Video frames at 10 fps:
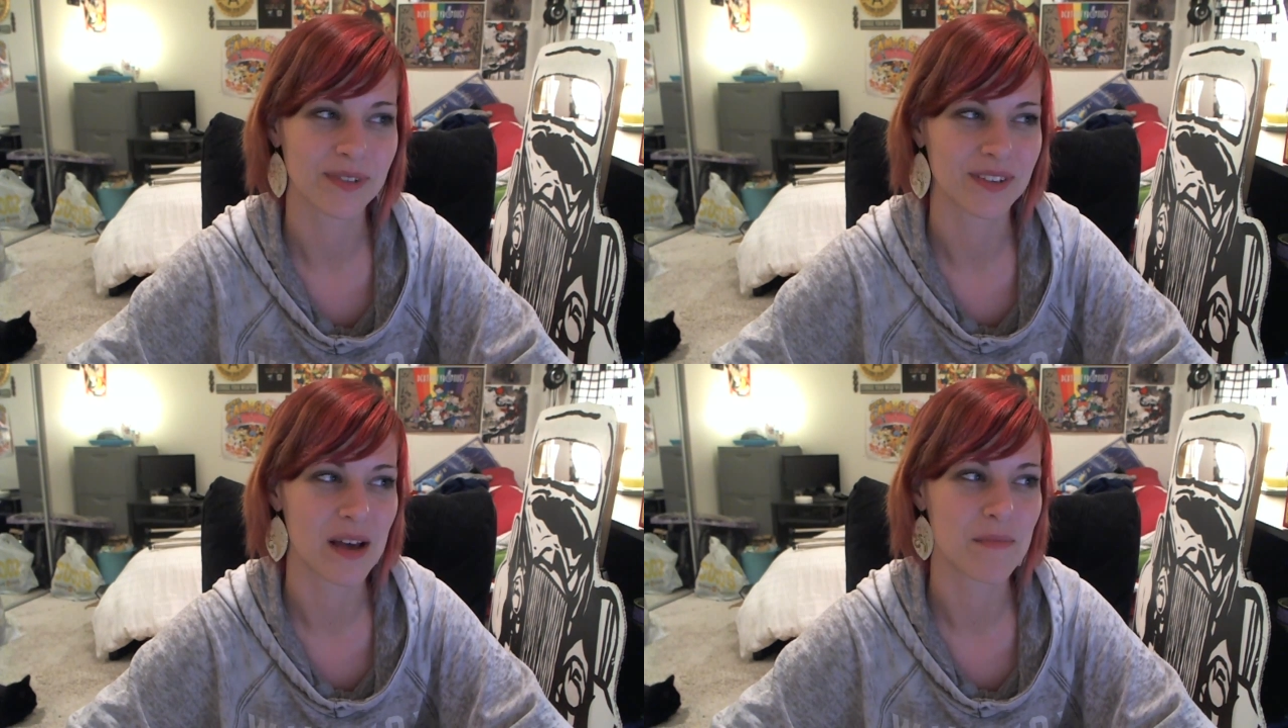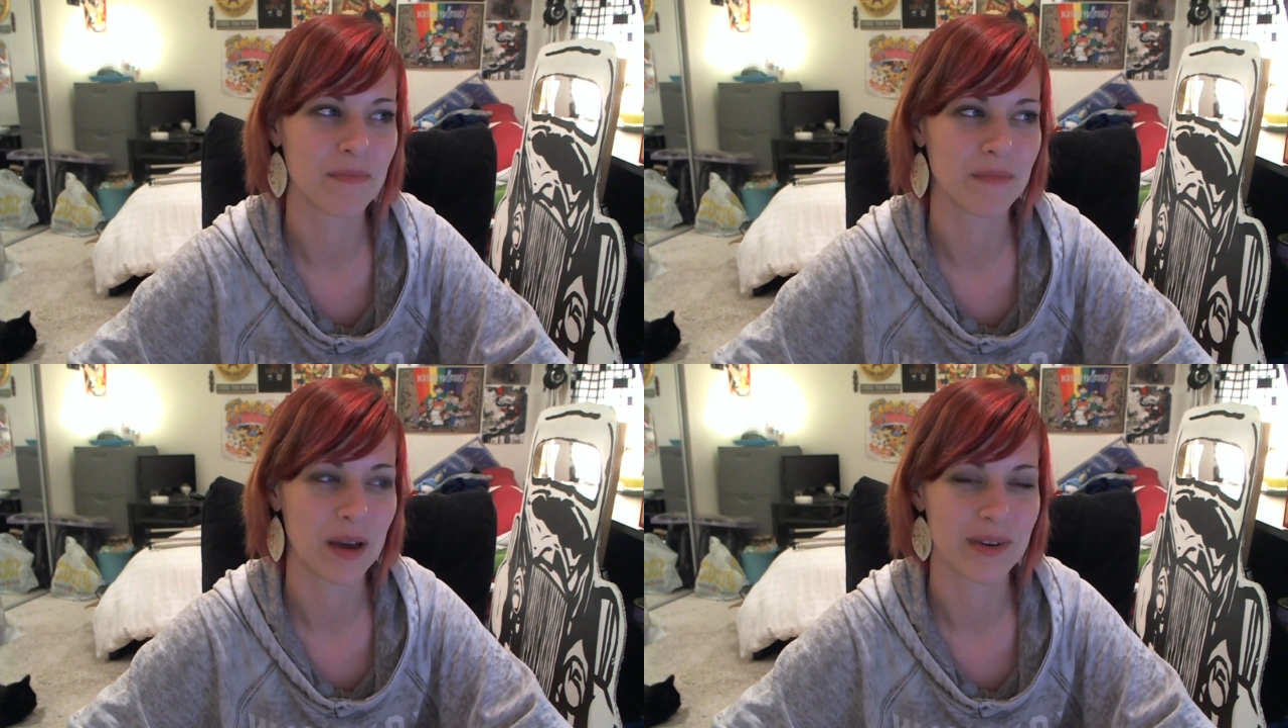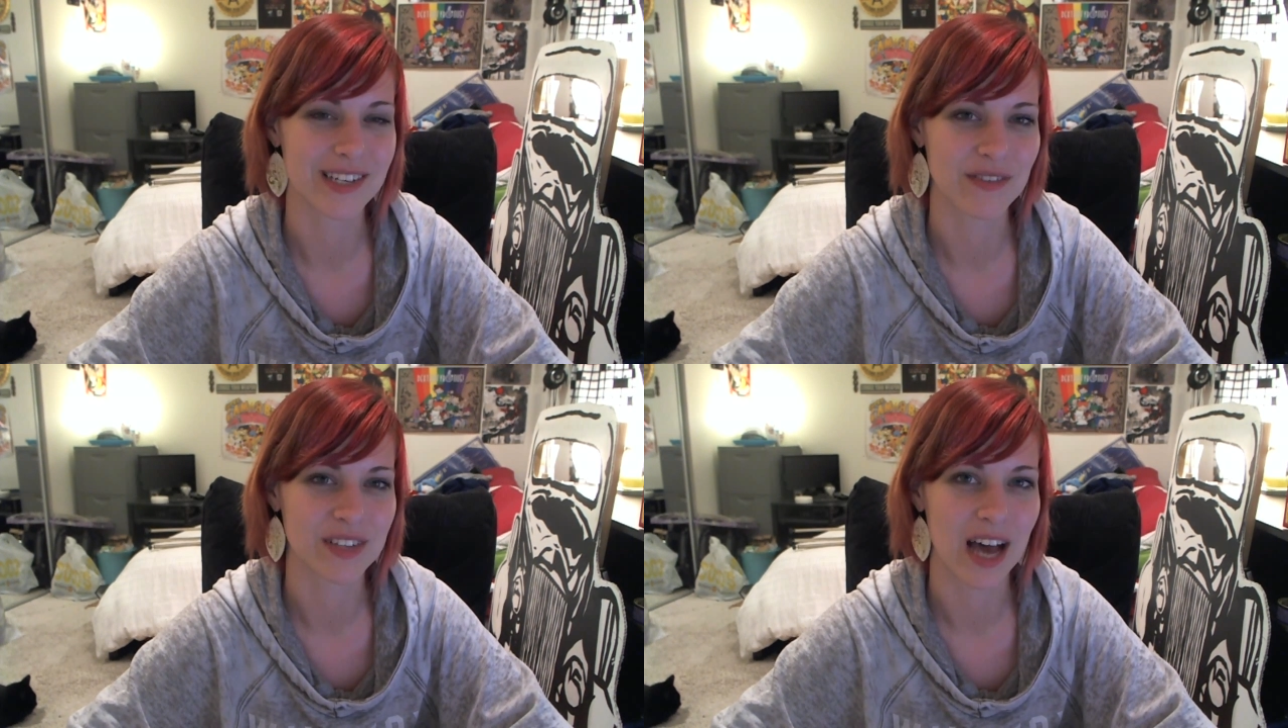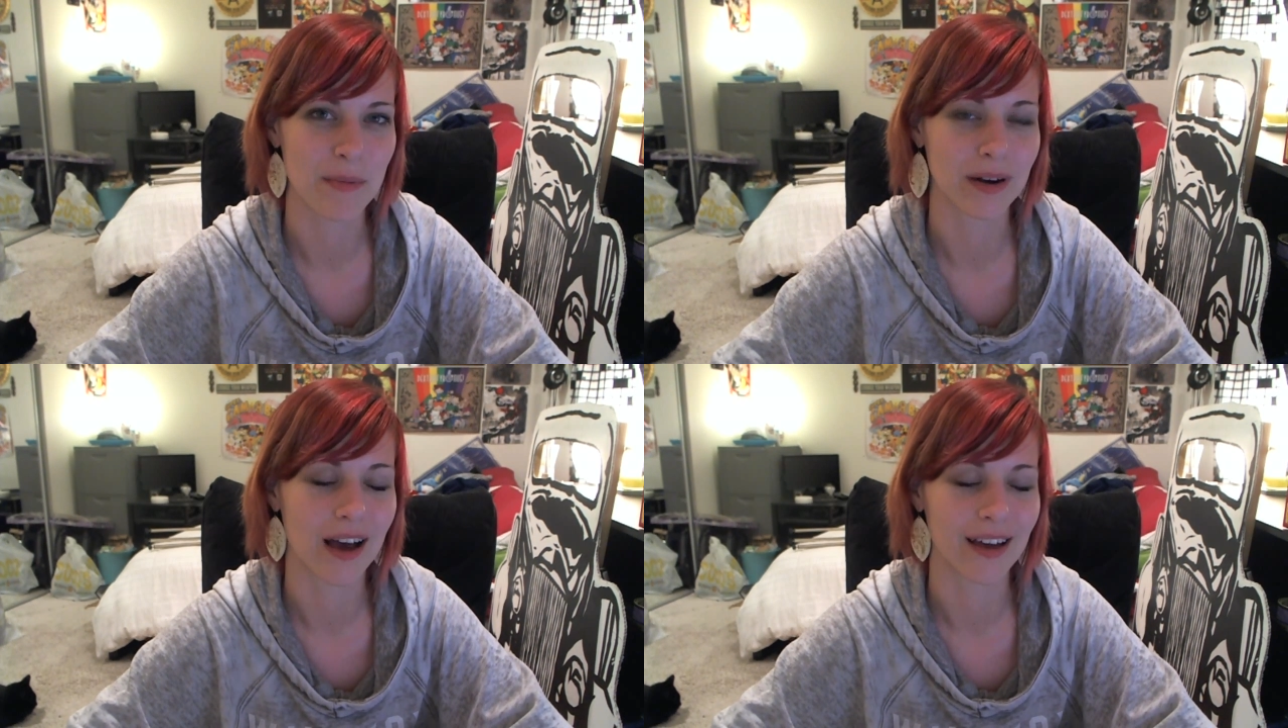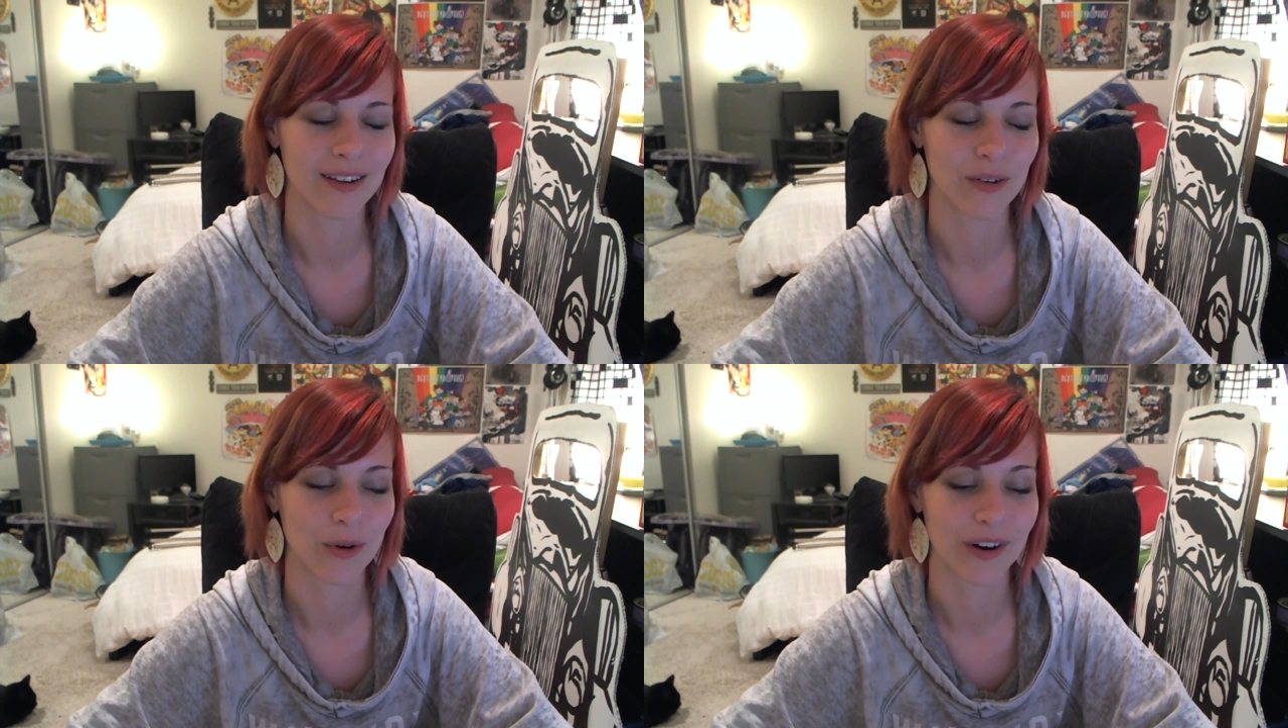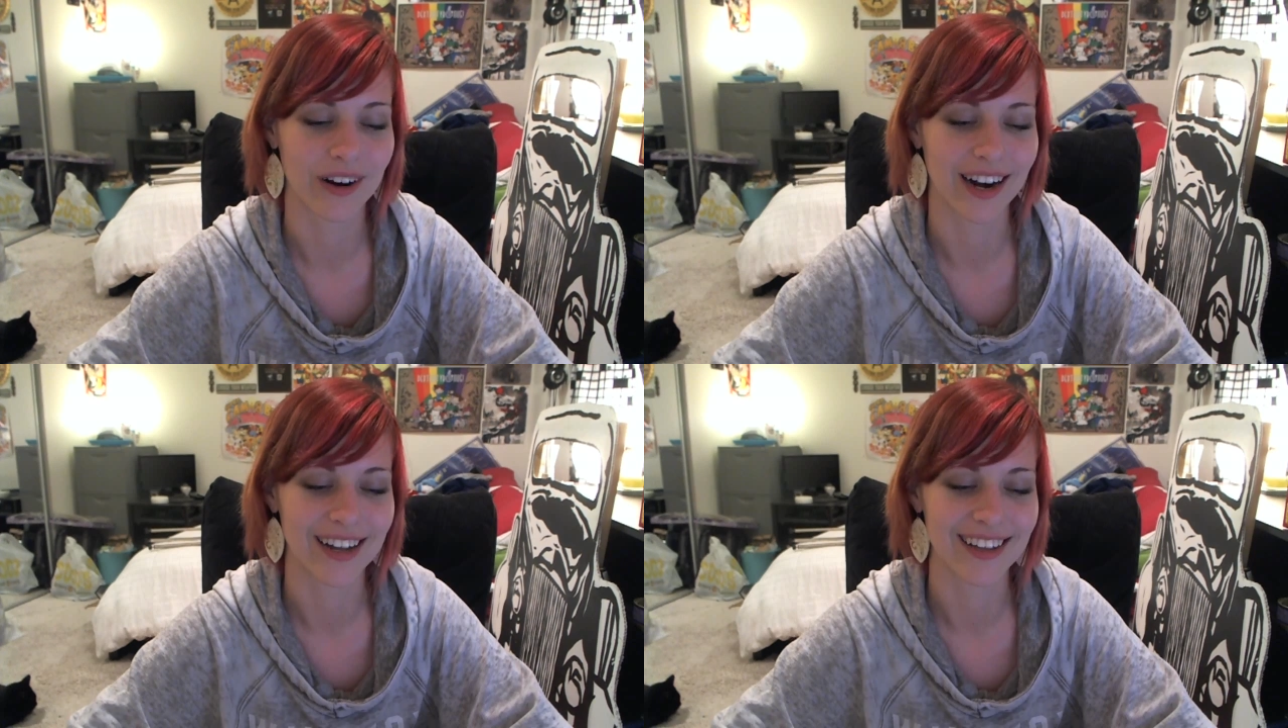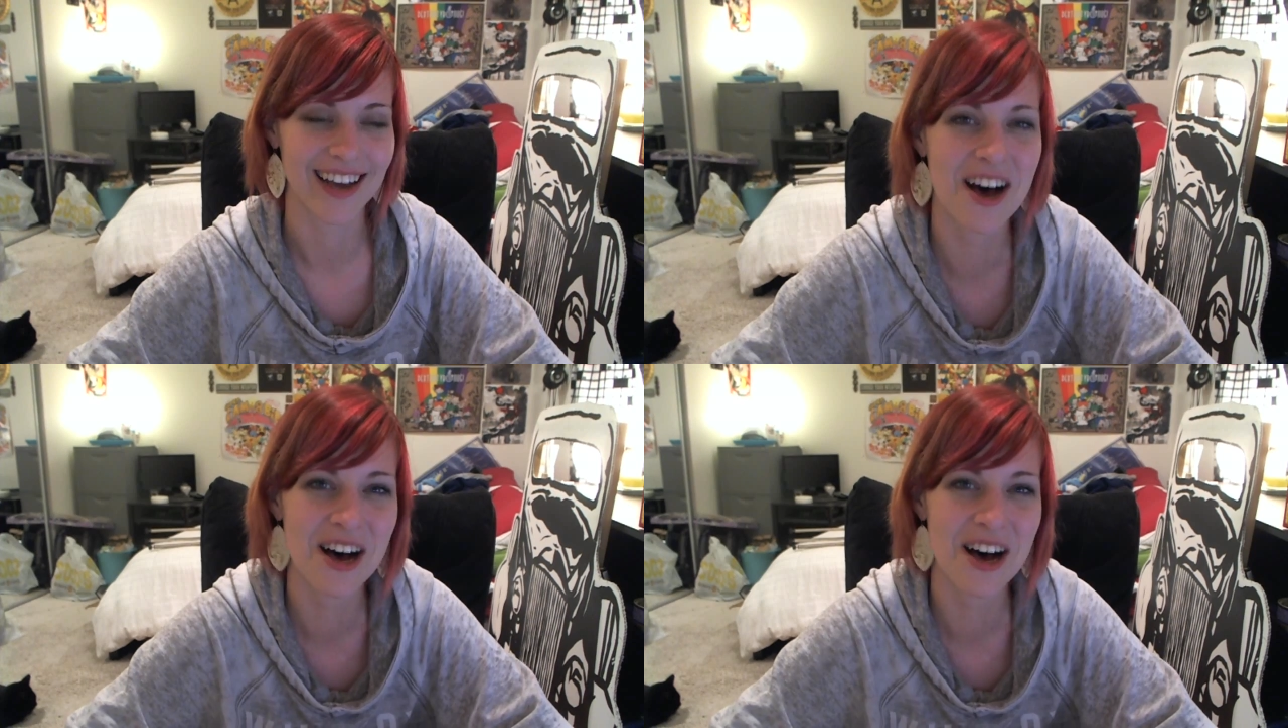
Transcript: And I made myself stop and not order anything